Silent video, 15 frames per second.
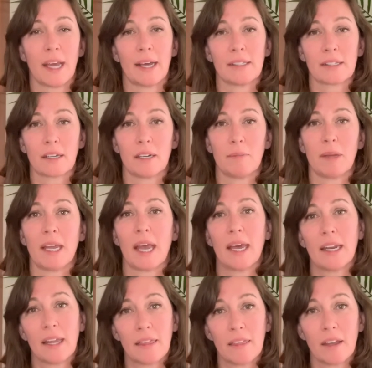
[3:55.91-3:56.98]
that's going to be
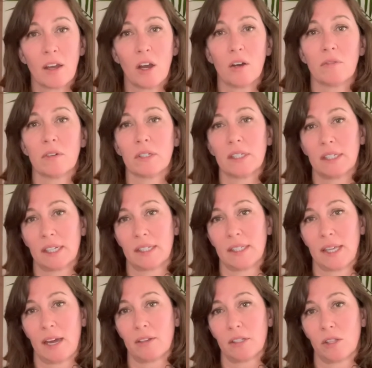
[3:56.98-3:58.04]
anything over
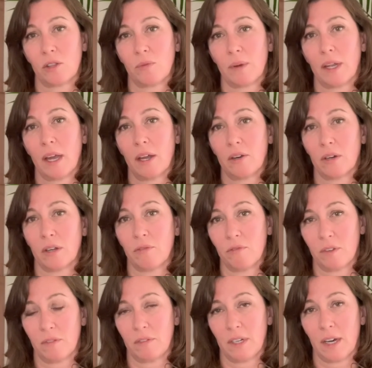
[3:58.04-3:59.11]

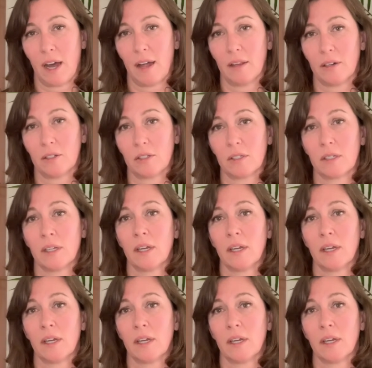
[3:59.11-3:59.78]
$6,350.